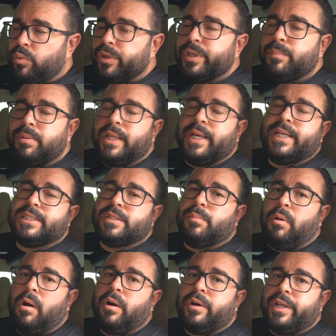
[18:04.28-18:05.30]
plays a
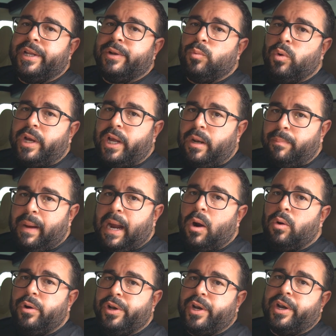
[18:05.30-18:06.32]
part in what kind of
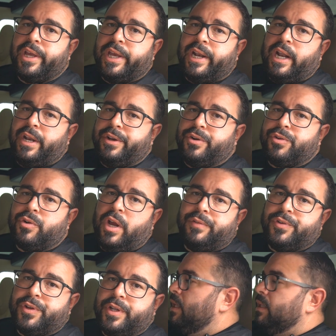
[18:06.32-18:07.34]
power you're going to get out of your drive
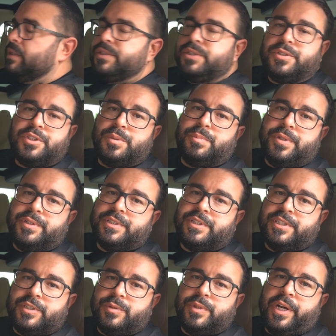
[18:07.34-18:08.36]
unit. Let's do some pulls
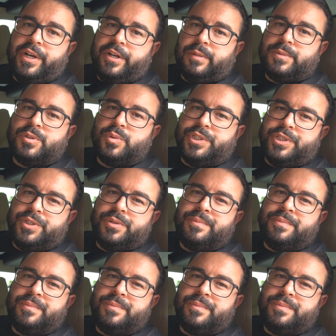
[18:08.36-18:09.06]
and see what kind of numbers we do.